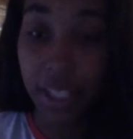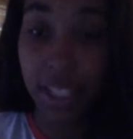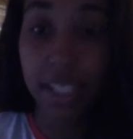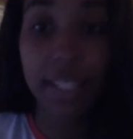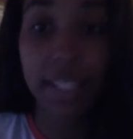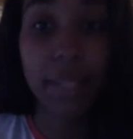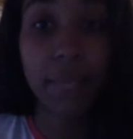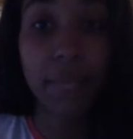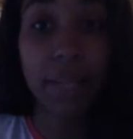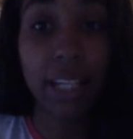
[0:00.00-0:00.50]

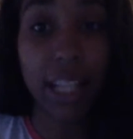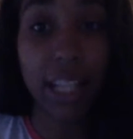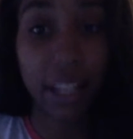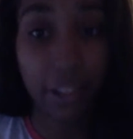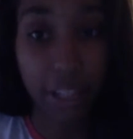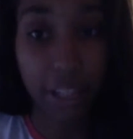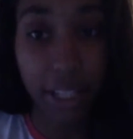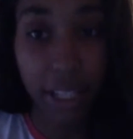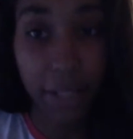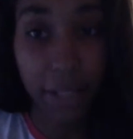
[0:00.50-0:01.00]

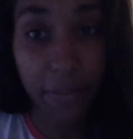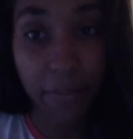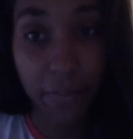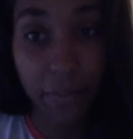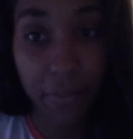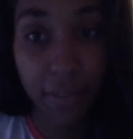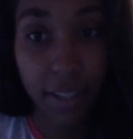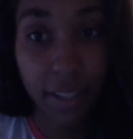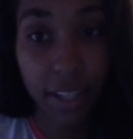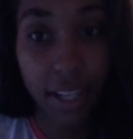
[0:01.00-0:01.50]
similarity,
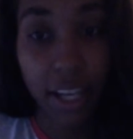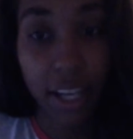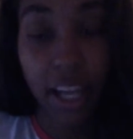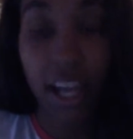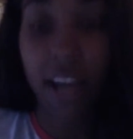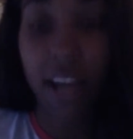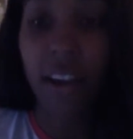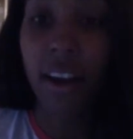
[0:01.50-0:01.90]
and